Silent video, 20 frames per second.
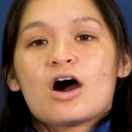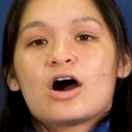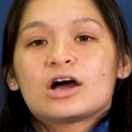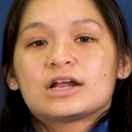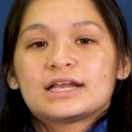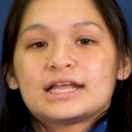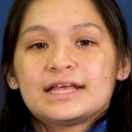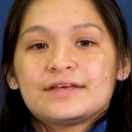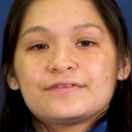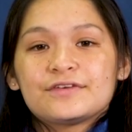
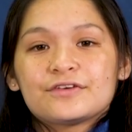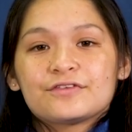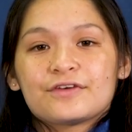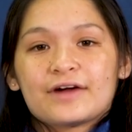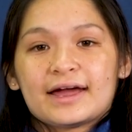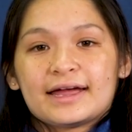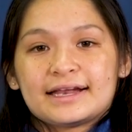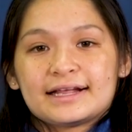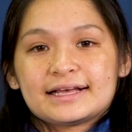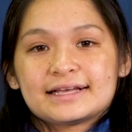On even
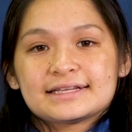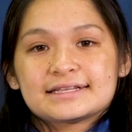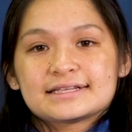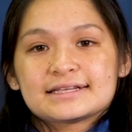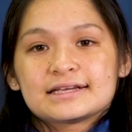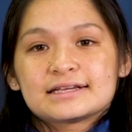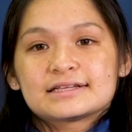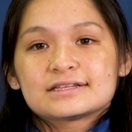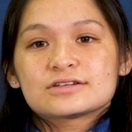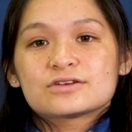
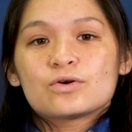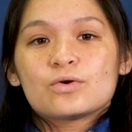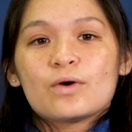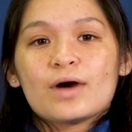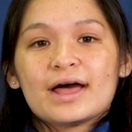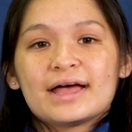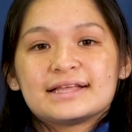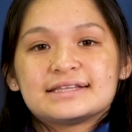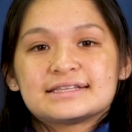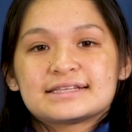Fridays, school
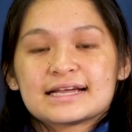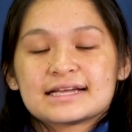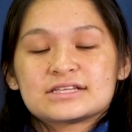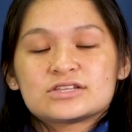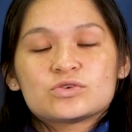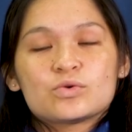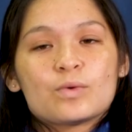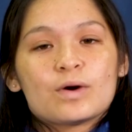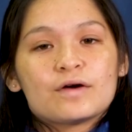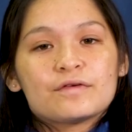ends at
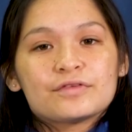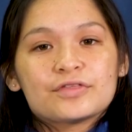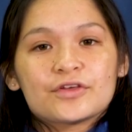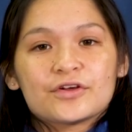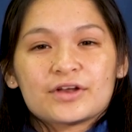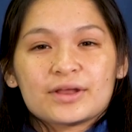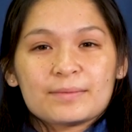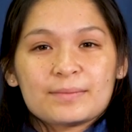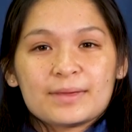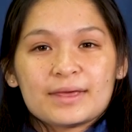twelve
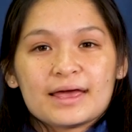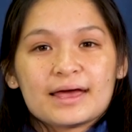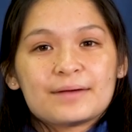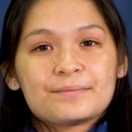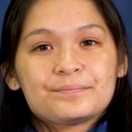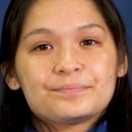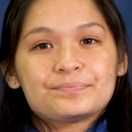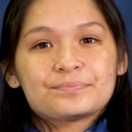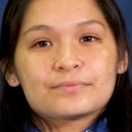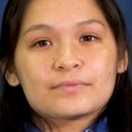thirty p
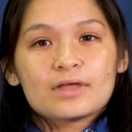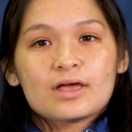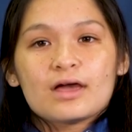m